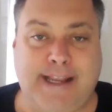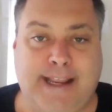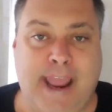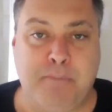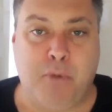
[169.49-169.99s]

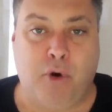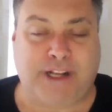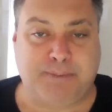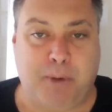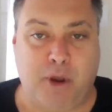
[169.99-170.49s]
get more
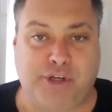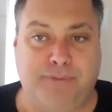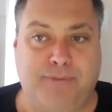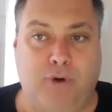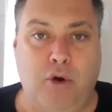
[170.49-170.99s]
exposure
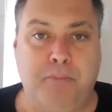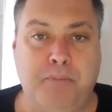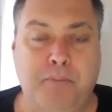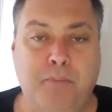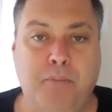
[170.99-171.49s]
for.
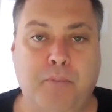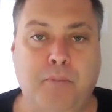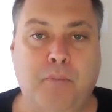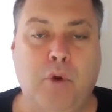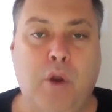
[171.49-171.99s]

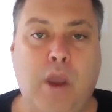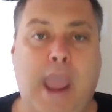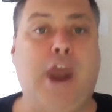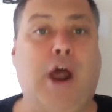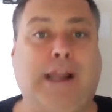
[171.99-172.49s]

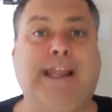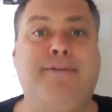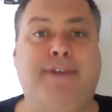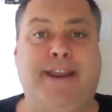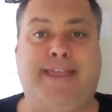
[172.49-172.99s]
And I
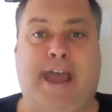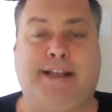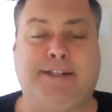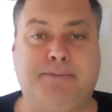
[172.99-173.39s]
leave it at that.